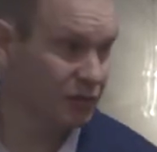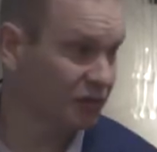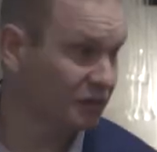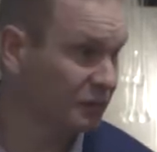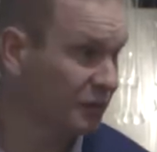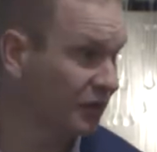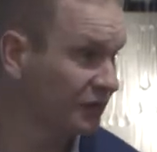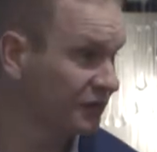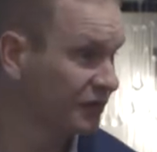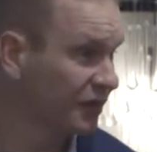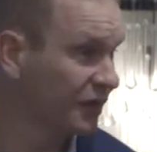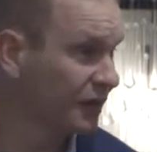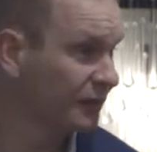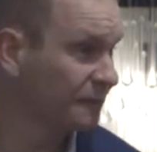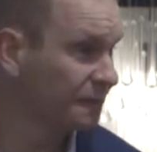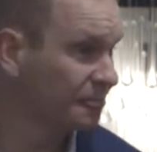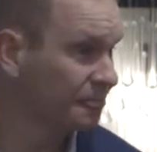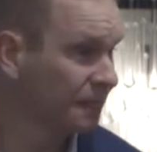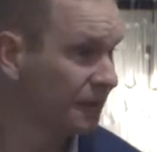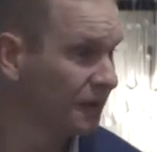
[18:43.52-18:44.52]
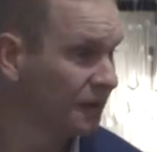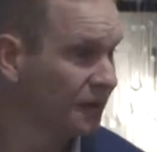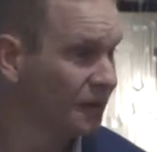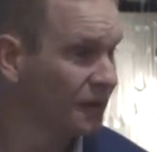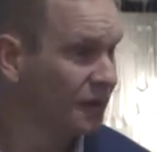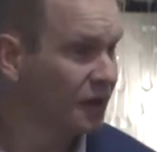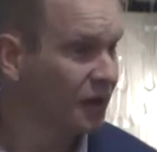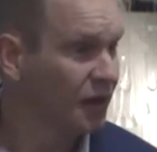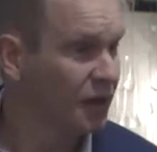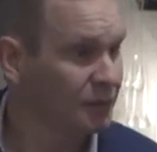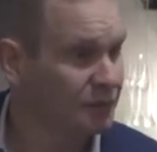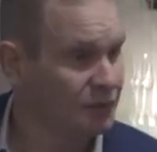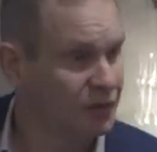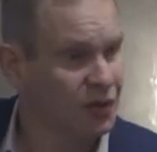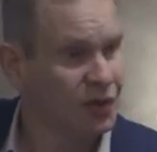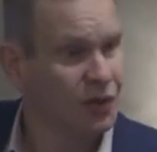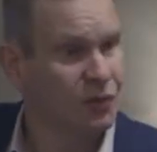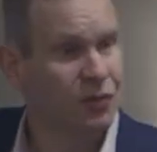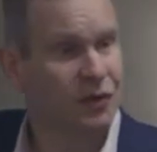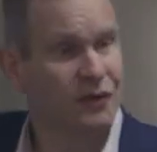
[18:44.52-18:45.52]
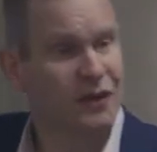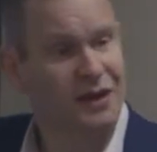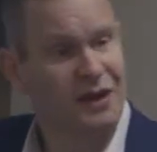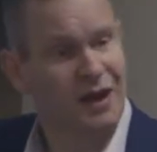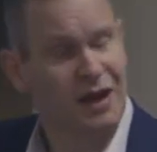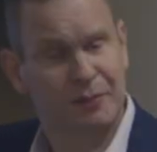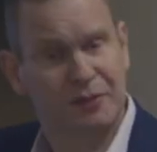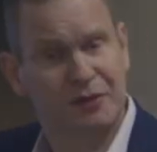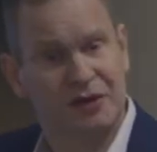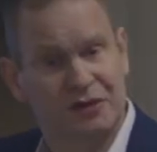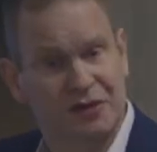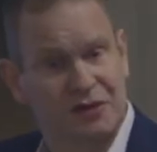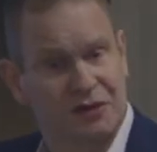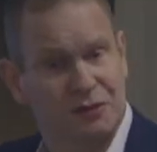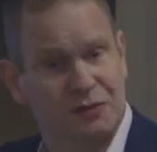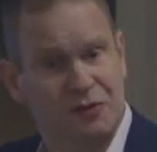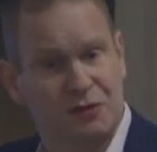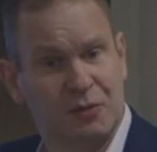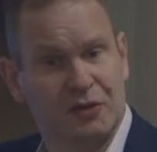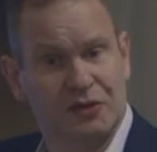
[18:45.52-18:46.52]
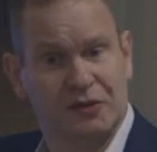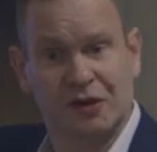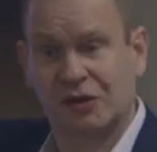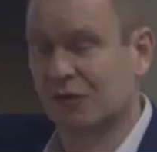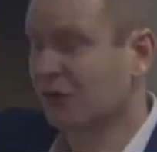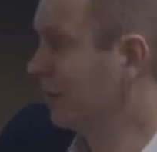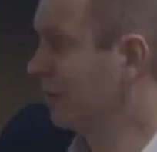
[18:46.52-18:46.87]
we spotted it. What then happened is actually we spotted it